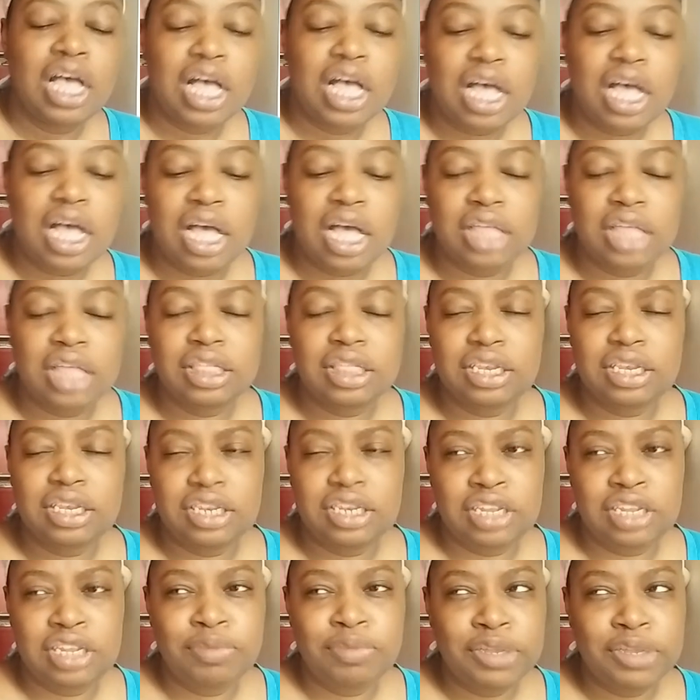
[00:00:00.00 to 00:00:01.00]
The
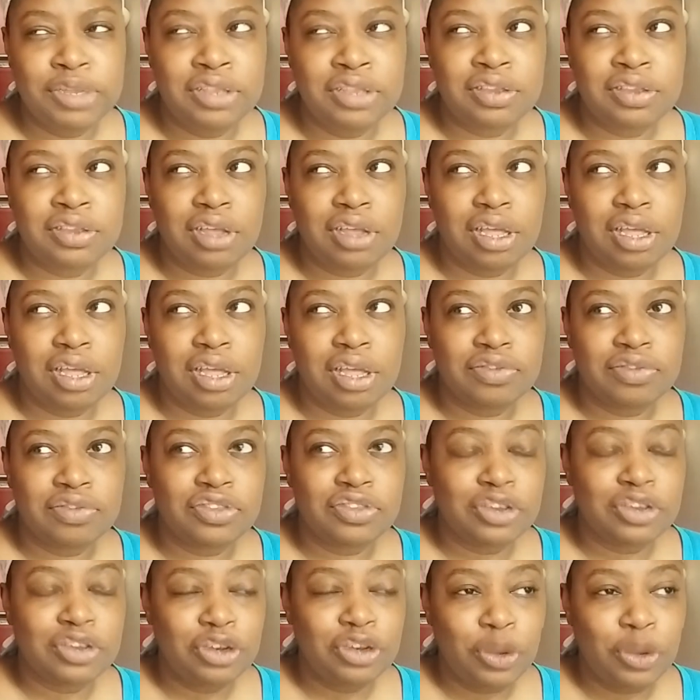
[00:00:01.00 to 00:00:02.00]
Demons of
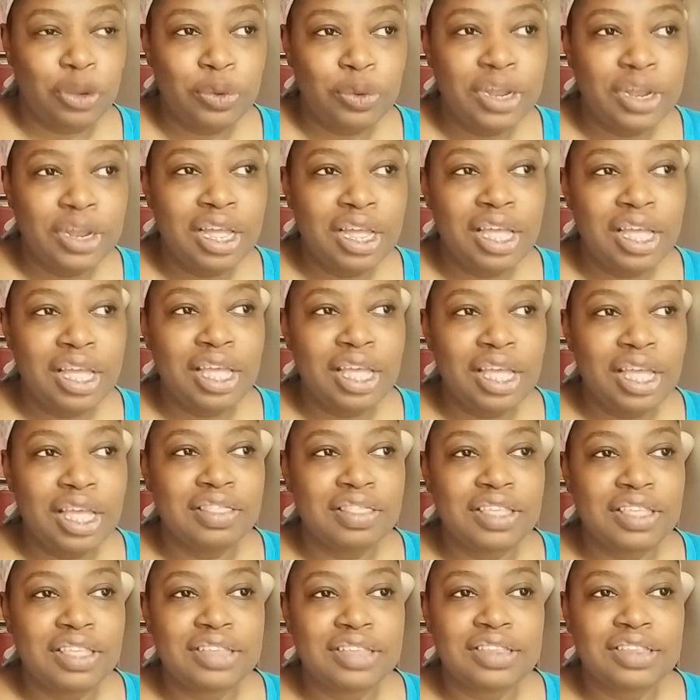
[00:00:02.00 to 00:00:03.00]
Sedona,
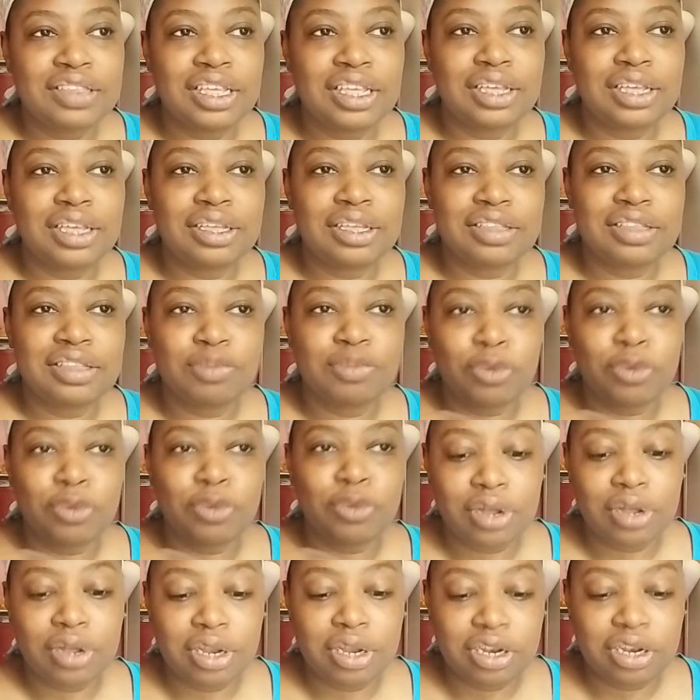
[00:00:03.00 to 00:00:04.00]
and this is
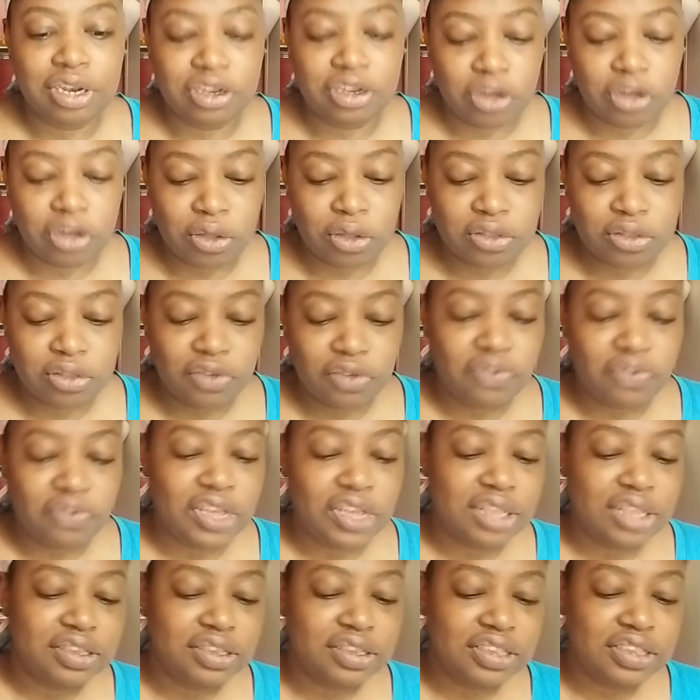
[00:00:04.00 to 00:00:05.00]
more an adult
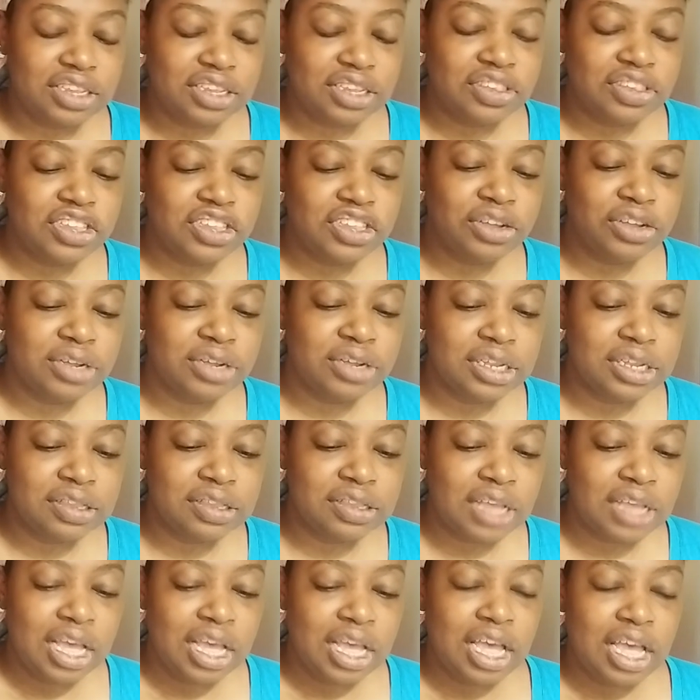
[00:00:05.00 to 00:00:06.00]
fantasy
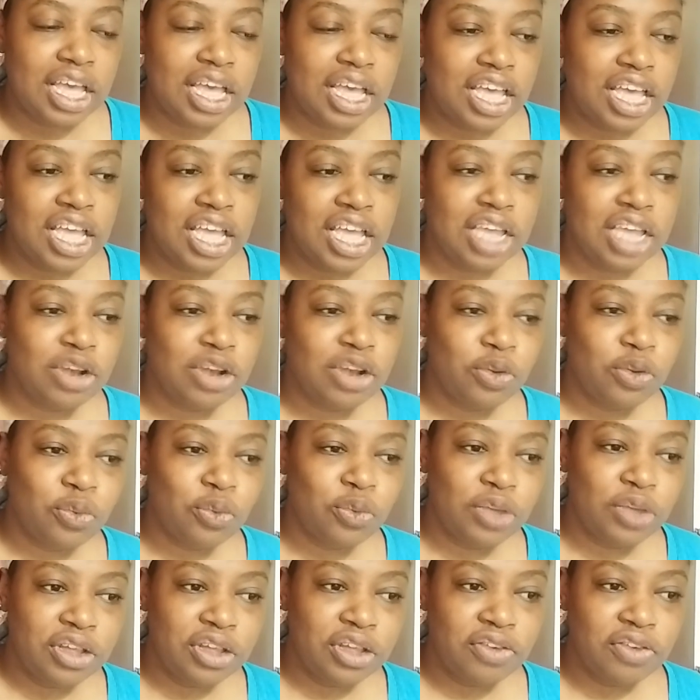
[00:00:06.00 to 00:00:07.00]
series, and
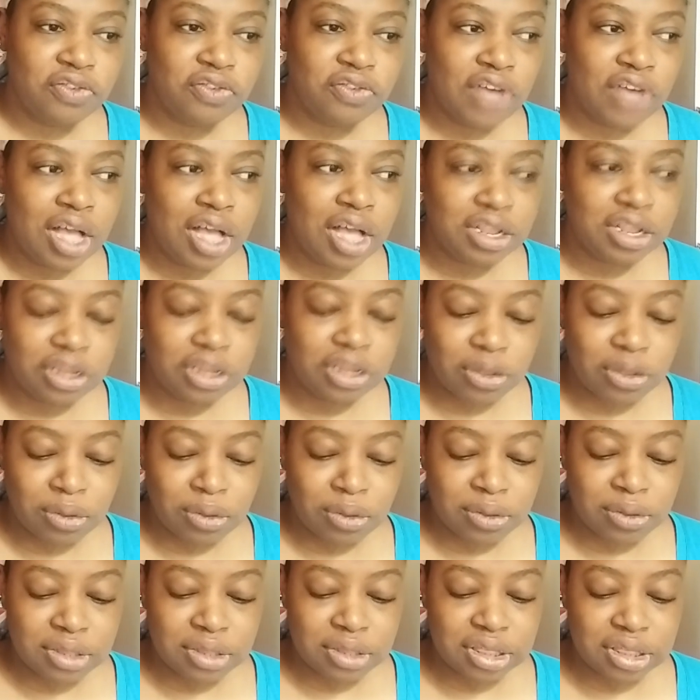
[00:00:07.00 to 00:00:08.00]
we
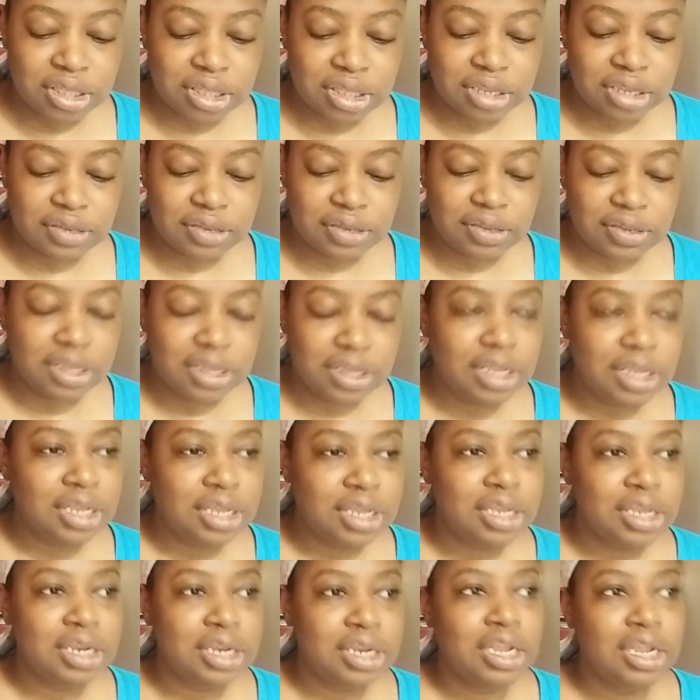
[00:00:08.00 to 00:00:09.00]
follow this
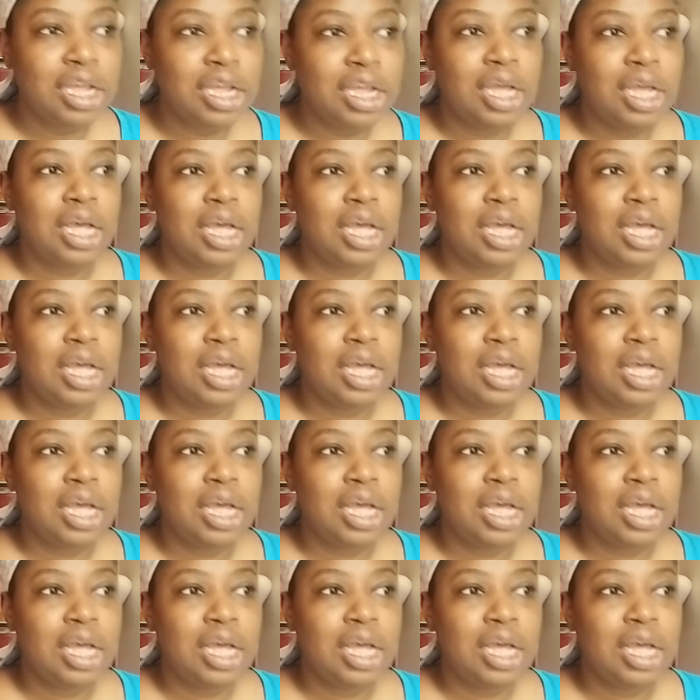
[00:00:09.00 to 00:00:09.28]
kid